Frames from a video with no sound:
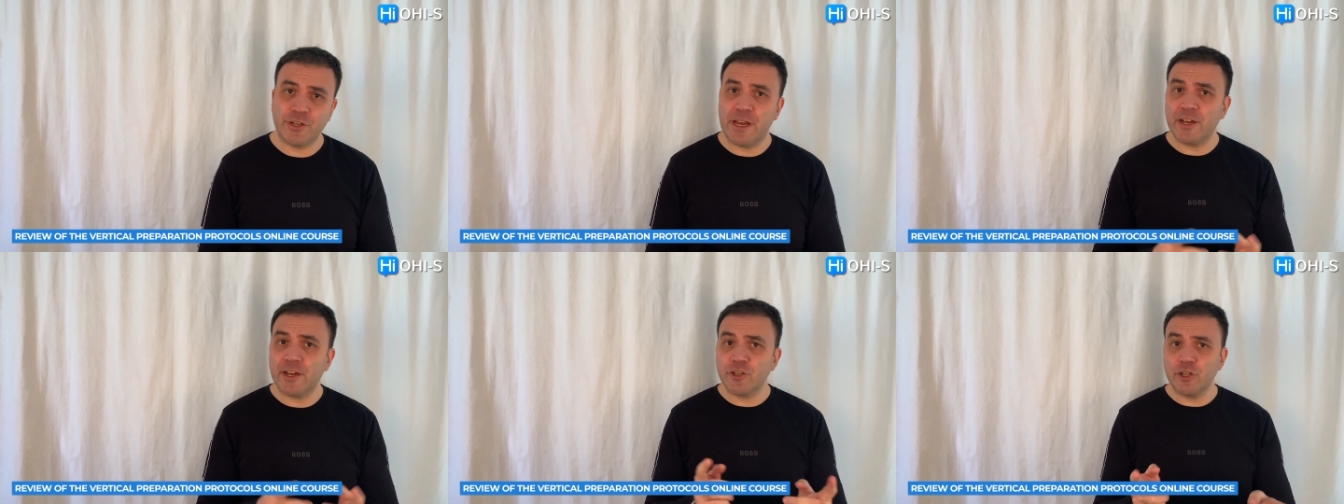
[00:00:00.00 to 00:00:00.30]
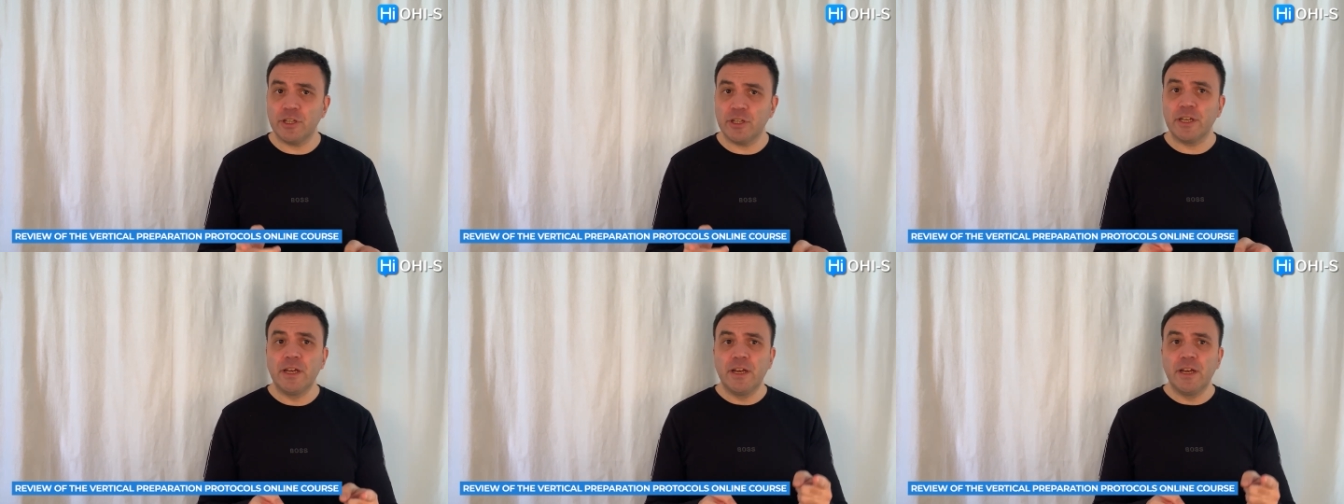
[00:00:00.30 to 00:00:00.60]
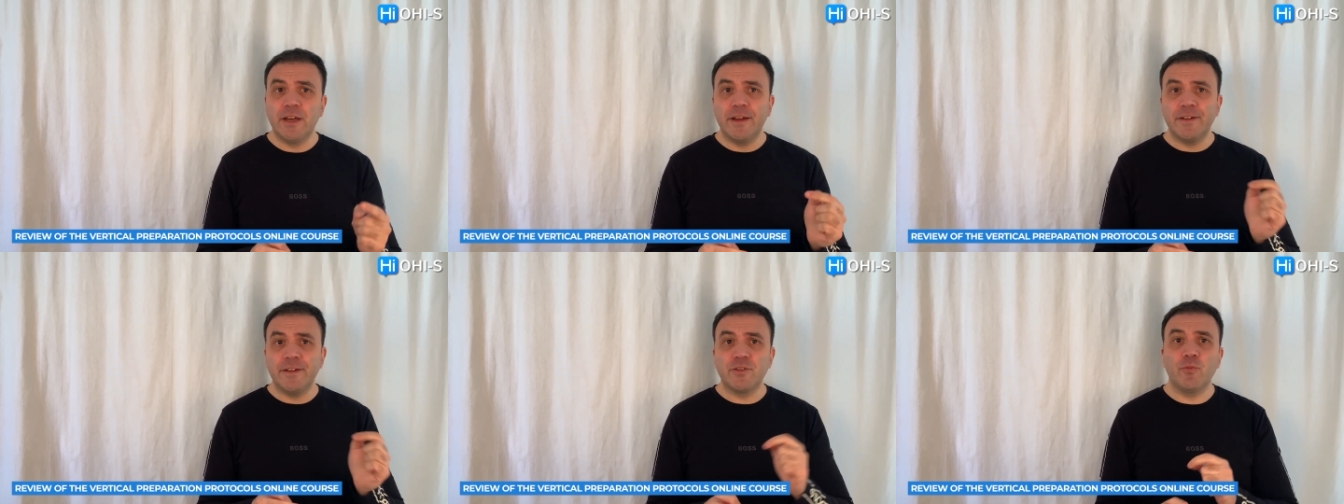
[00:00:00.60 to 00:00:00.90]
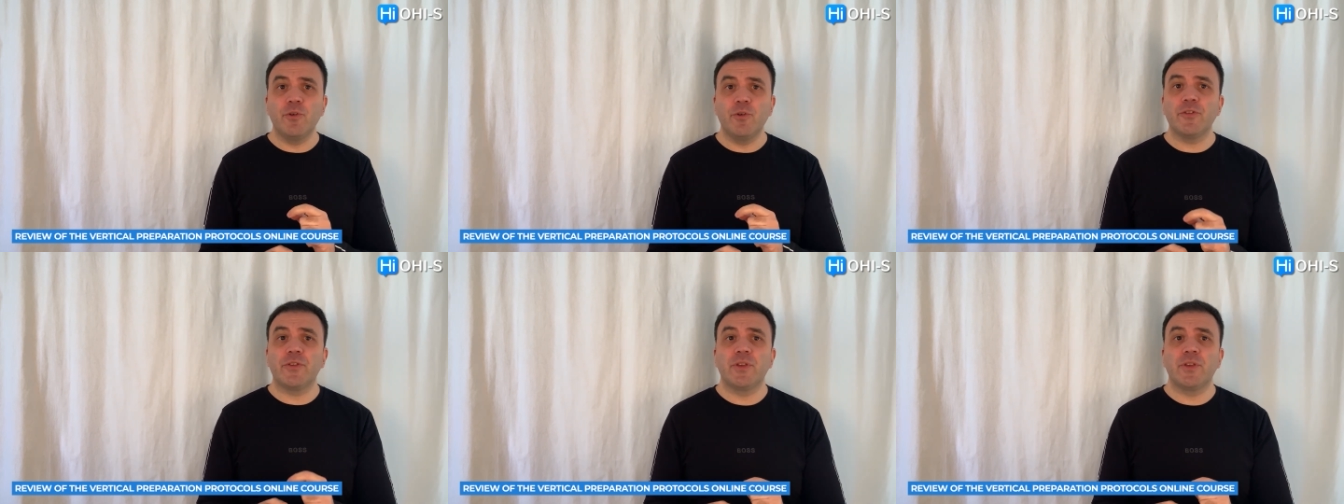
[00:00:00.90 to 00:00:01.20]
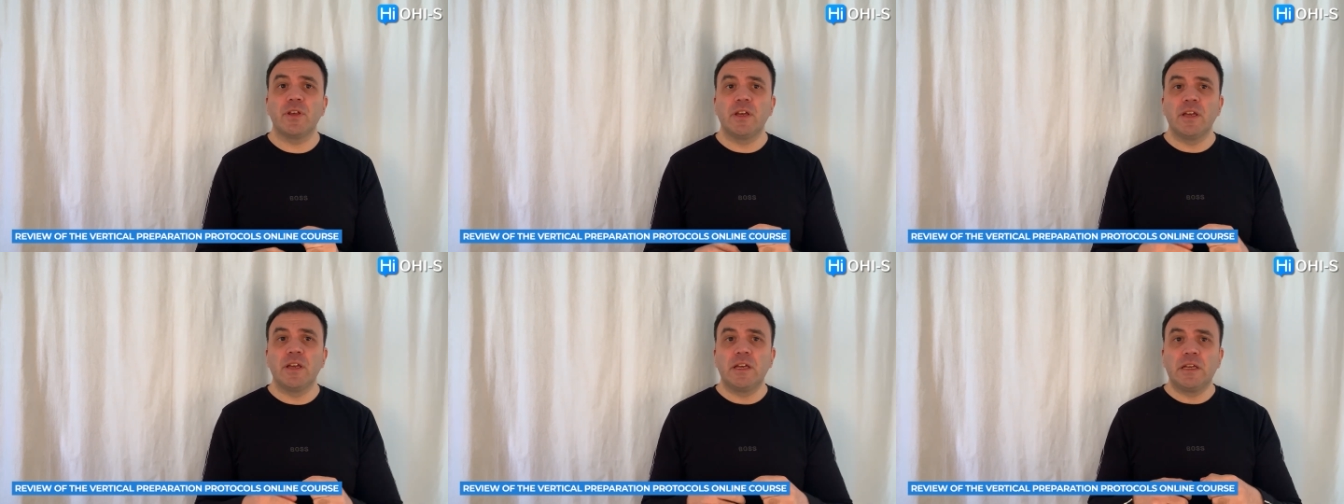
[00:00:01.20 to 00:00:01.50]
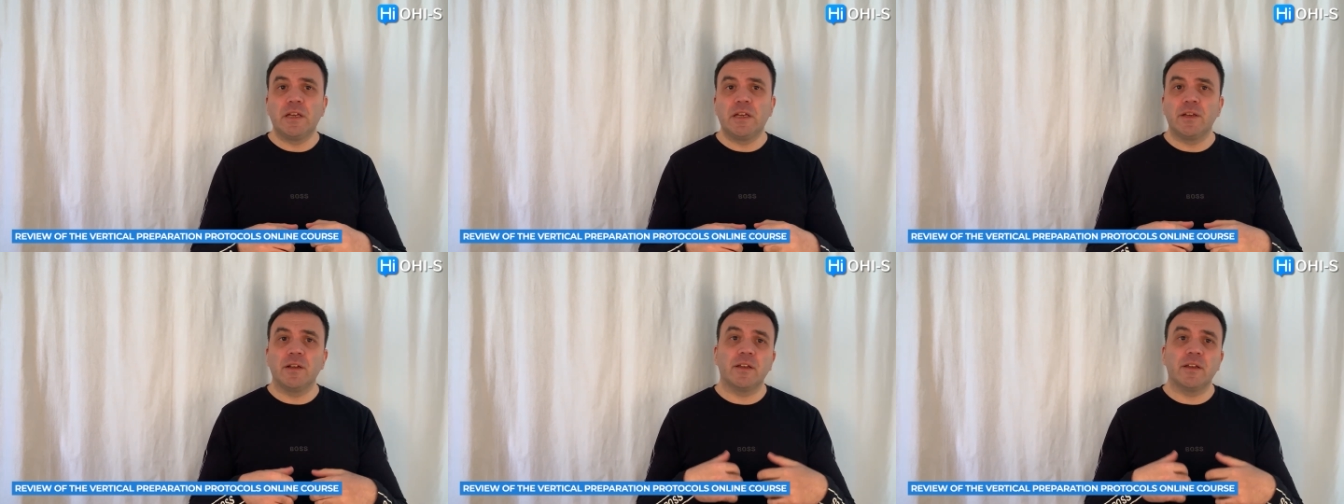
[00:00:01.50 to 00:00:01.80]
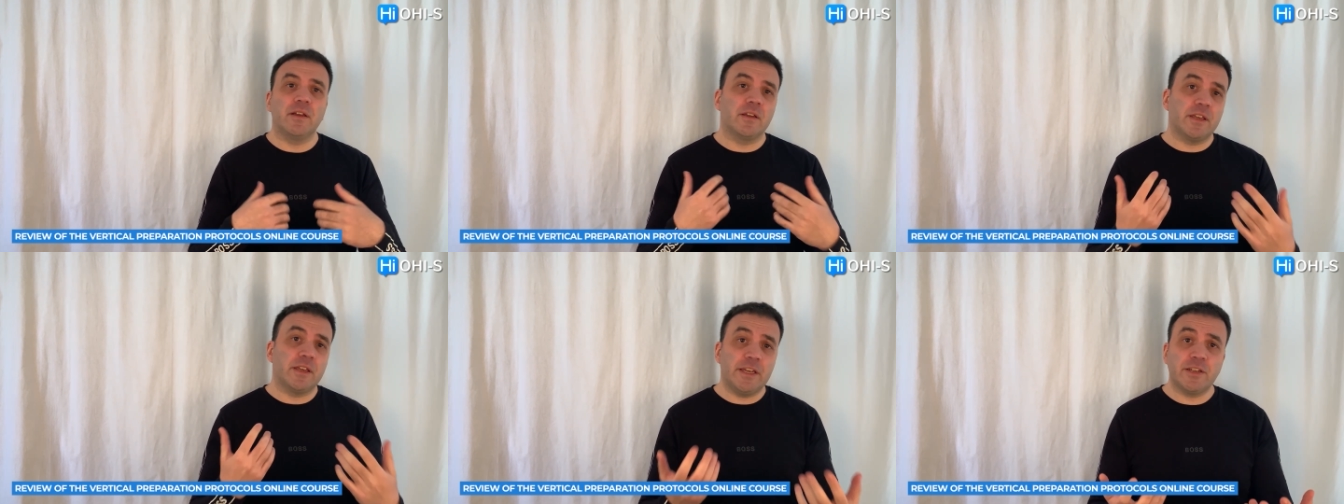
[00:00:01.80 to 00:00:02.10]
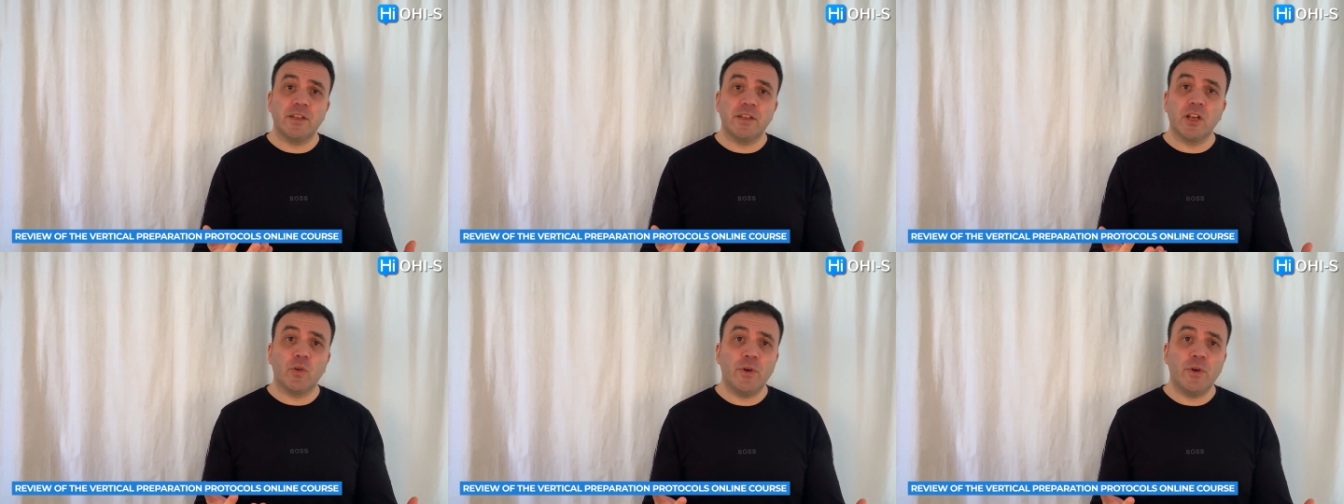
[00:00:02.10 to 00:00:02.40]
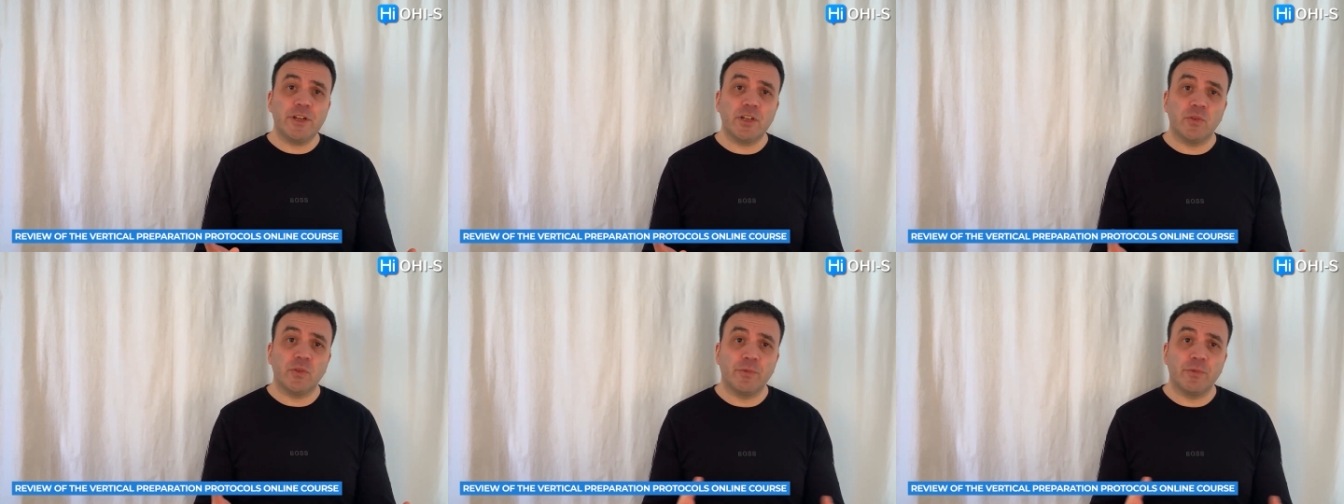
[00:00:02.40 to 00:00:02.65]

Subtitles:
Actually, it's worth getting acquainted